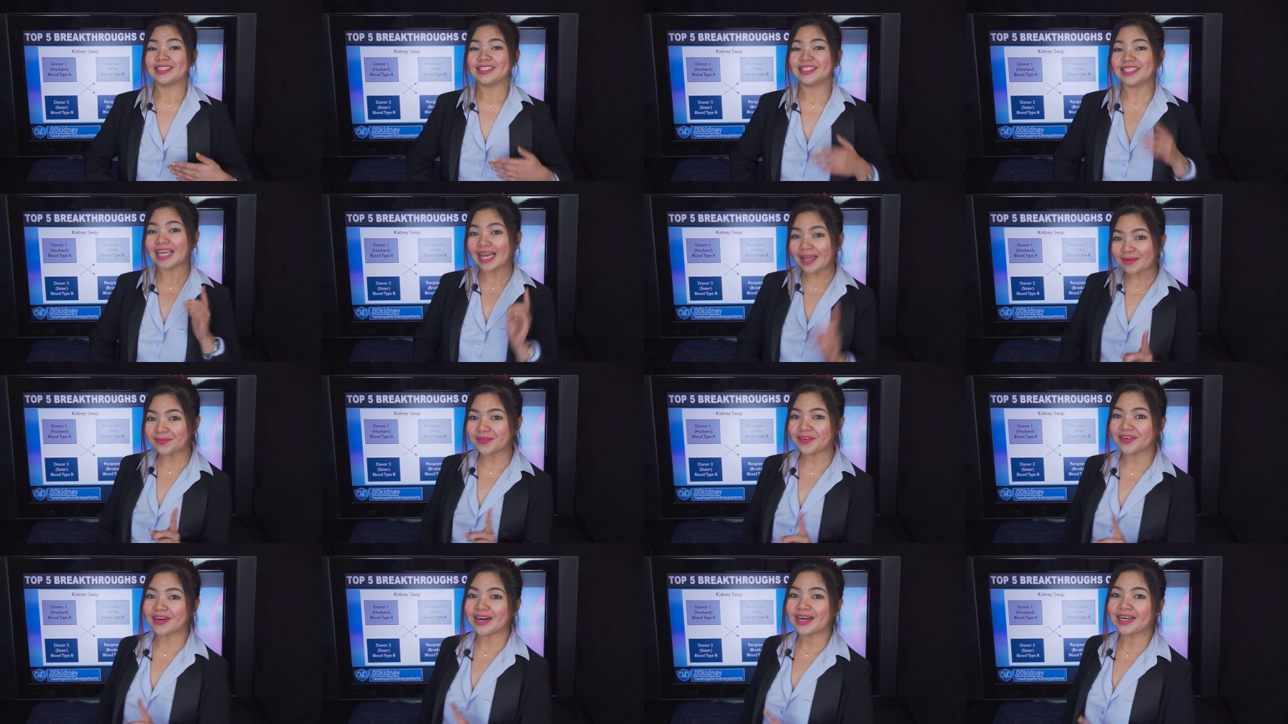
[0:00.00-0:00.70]
Time
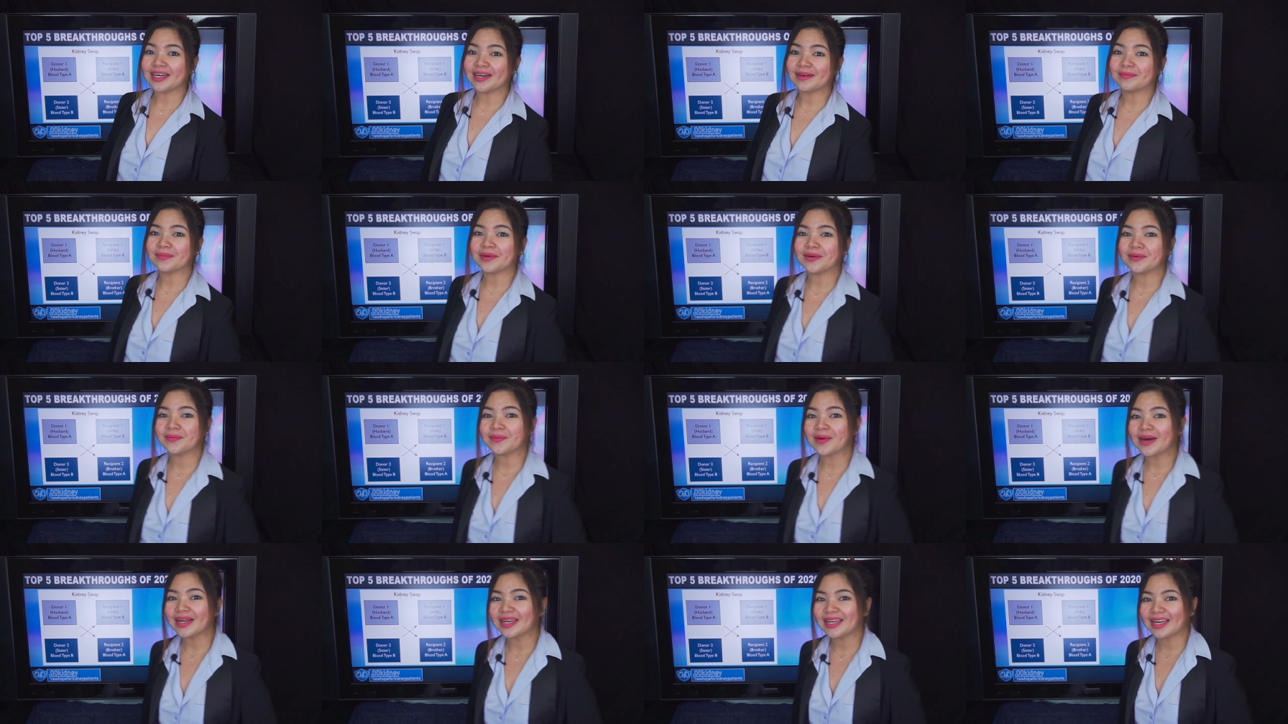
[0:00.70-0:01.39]
for our number
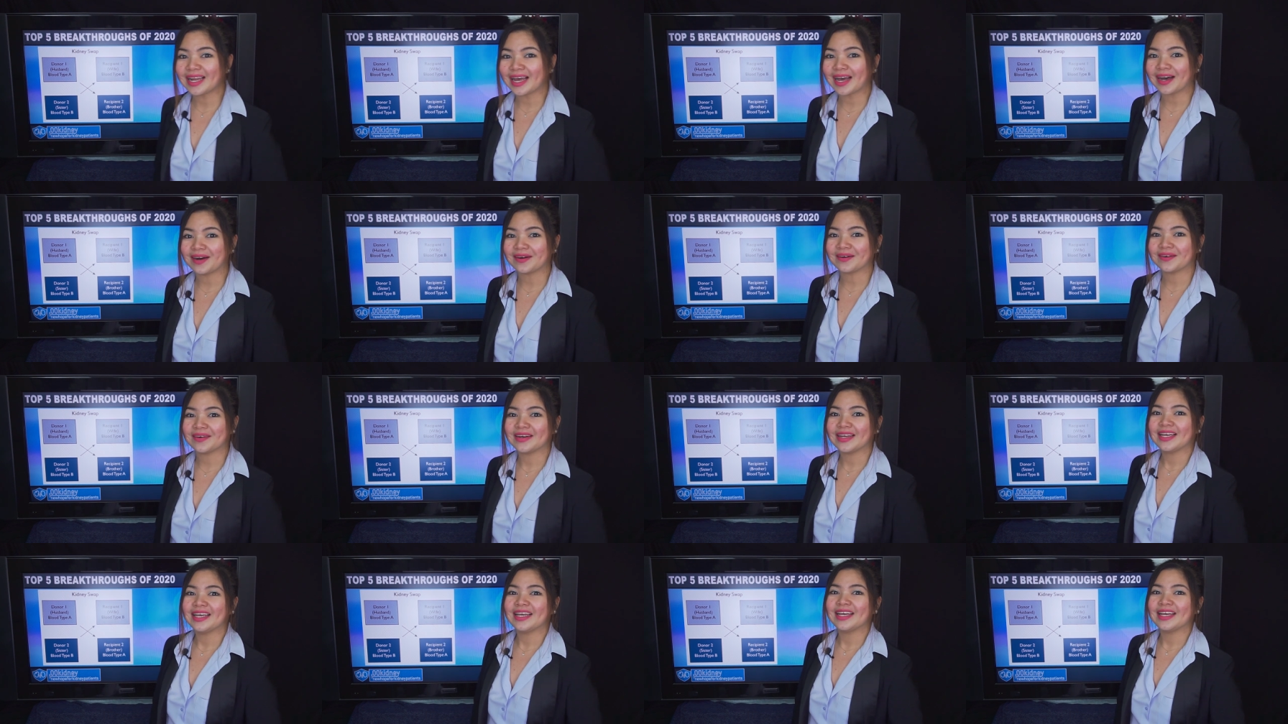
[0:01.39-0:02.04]
one now.